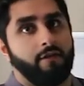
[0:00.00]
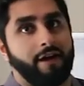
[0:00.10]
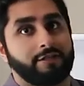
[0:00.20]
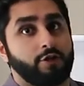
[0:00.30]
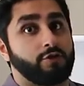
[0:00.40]

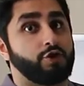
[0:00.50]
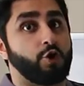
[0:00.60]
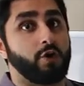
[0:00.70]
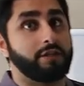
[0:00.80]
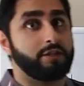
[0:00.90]
Right? So
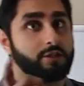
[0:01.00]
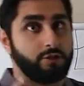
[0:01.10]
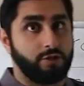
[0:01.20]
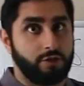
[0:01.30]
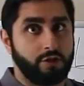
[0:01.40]
short
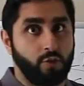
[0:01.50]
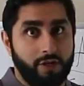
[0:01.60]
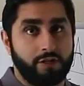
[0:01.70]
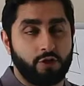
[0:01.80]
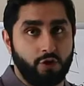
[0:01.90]

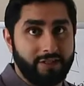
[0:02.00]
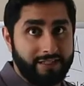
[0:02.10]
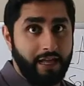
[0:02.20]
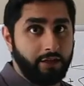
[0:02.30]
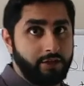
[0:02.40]

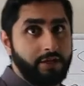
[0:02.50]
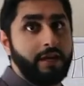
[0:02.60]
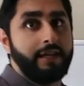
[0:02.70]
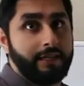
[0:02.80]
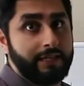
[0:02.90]

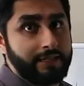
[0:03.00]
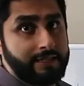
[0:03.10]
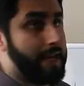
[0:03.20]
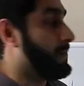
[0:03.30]
sellers think